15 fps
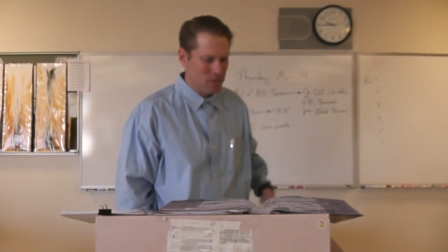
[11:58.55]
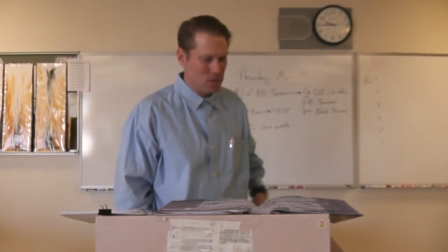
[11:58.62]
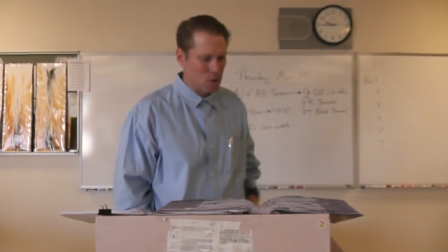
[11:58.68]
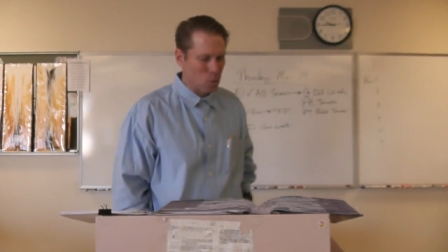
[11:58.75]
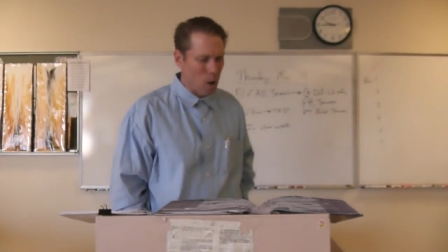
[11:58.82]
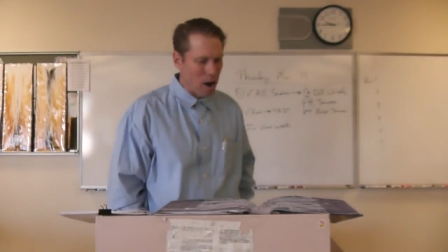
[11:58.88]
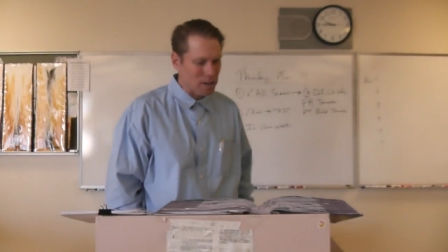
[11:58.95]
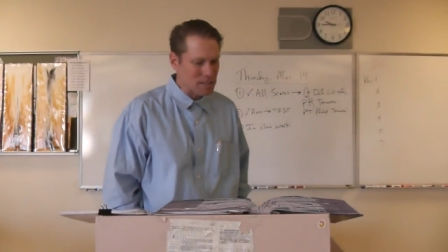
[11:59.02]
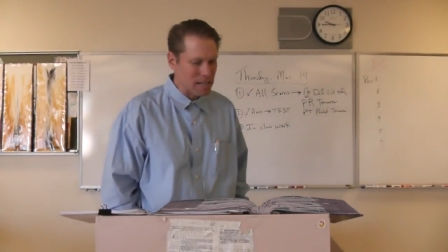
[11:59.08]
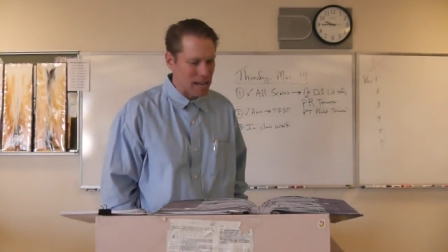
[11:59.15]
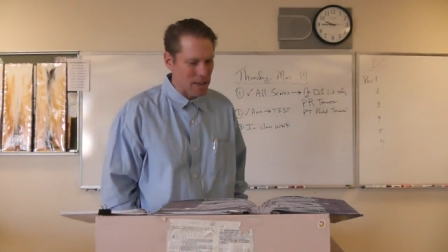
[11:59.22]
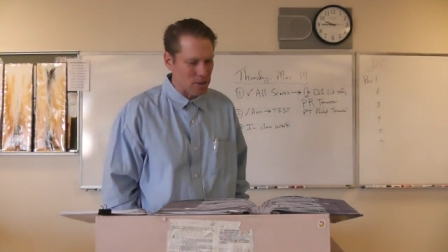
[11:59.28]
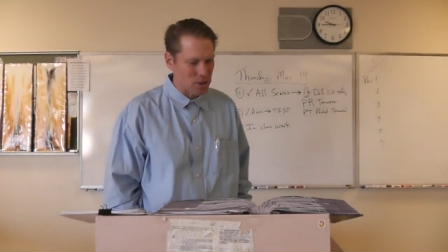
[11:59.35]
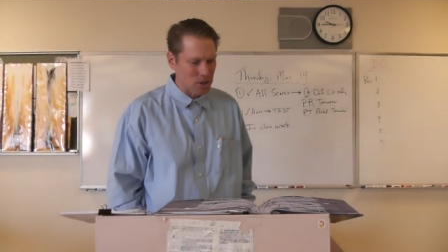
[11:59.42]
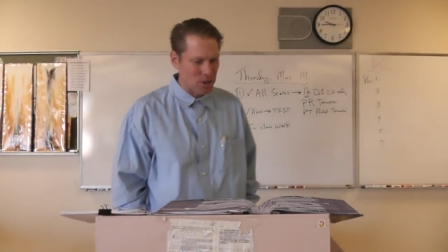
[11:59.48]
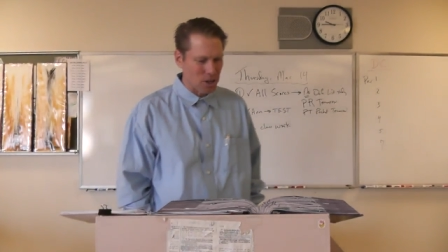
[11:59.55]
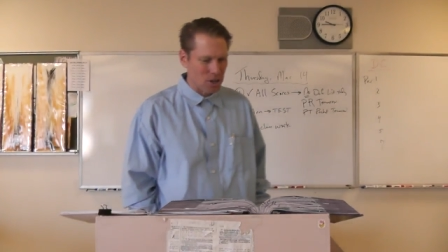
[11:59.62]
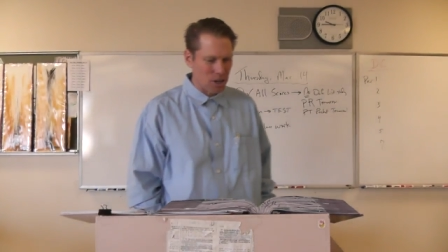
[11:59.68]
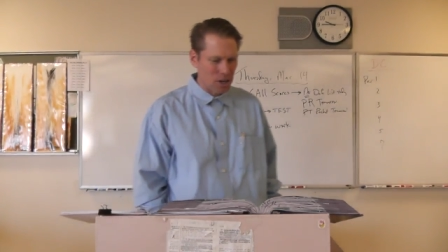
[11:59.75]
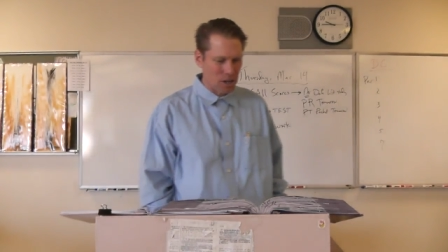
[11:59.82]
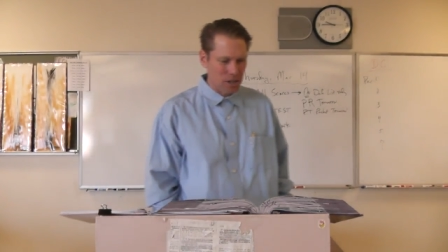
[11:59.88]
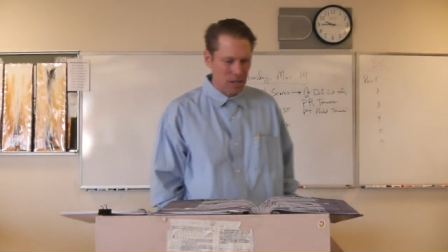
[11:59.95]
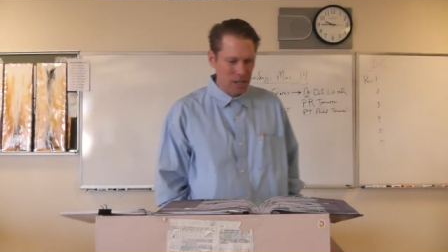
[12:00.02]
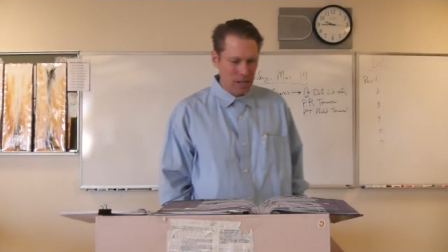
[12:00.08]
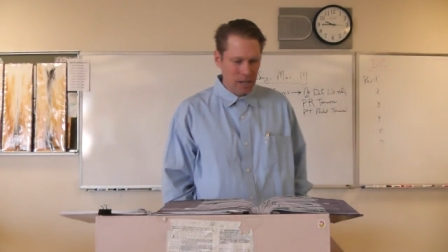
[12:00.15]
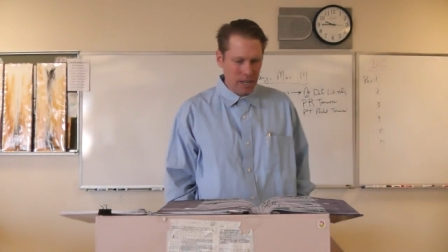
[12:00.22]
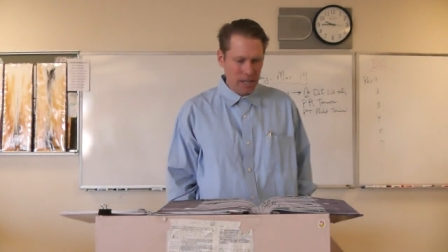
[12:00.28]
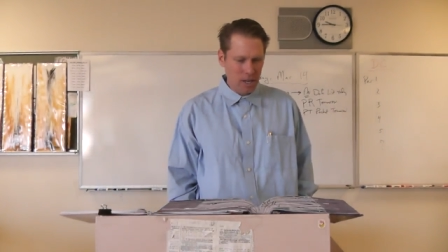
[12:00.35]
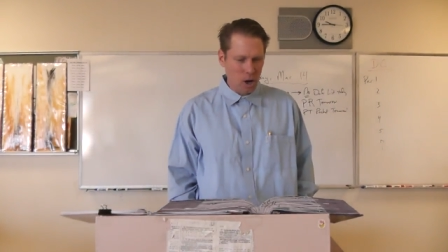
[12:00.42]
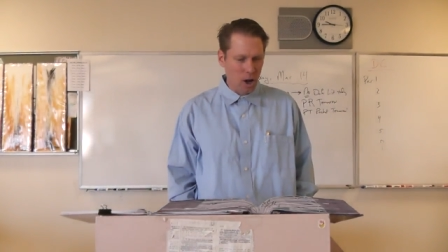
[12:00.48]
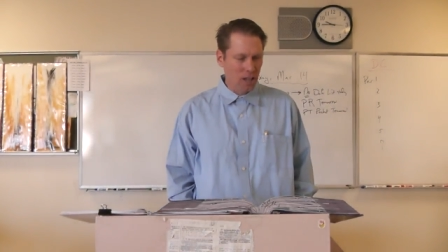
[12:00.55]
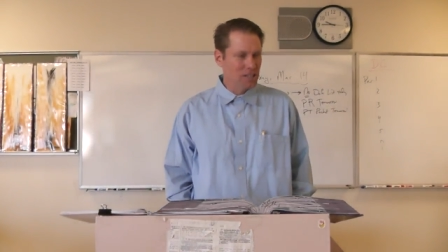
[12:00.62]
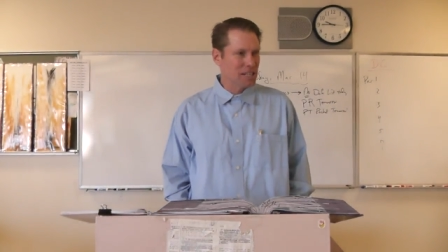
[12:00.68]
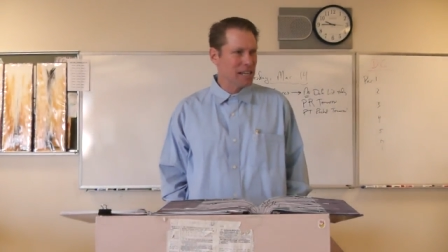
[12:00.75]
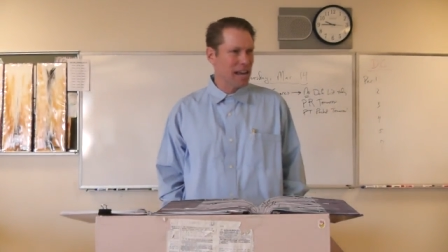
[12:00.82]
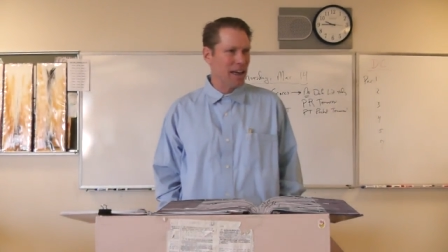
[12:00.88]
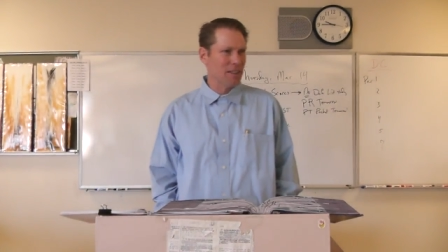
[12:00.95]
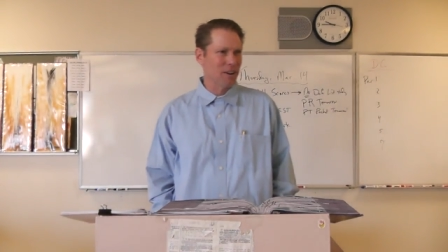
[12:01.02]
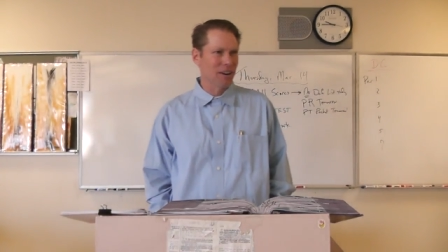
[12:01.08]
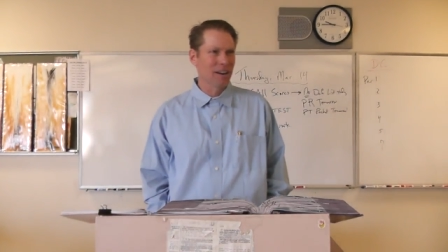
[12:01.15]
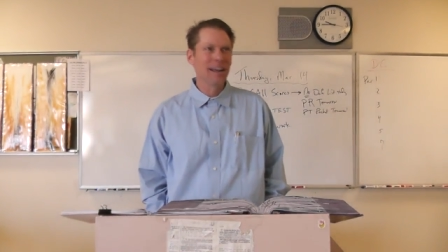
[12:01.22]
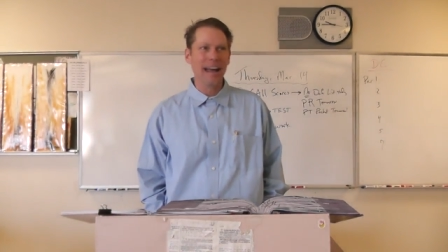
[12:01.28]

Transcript: to walk together to the kirk and all together,